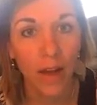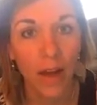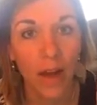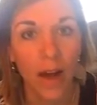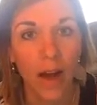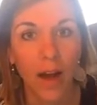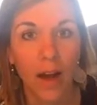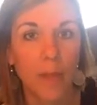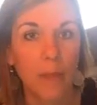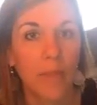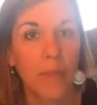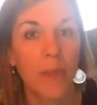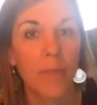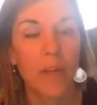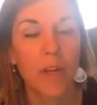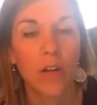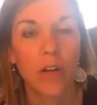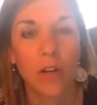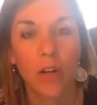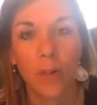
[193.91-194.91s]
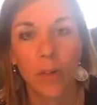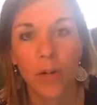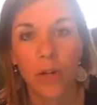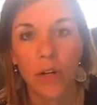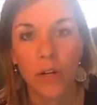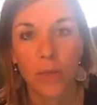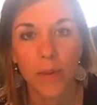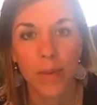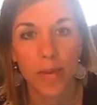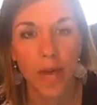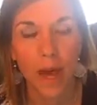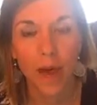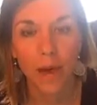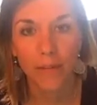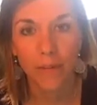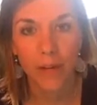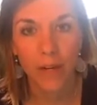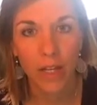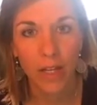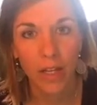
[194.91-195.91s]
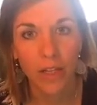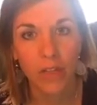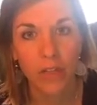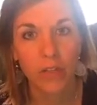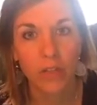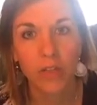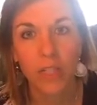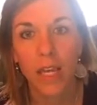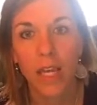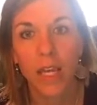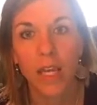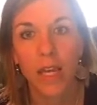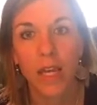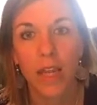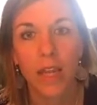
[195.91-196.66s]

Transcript: They appear to be confident in their skin,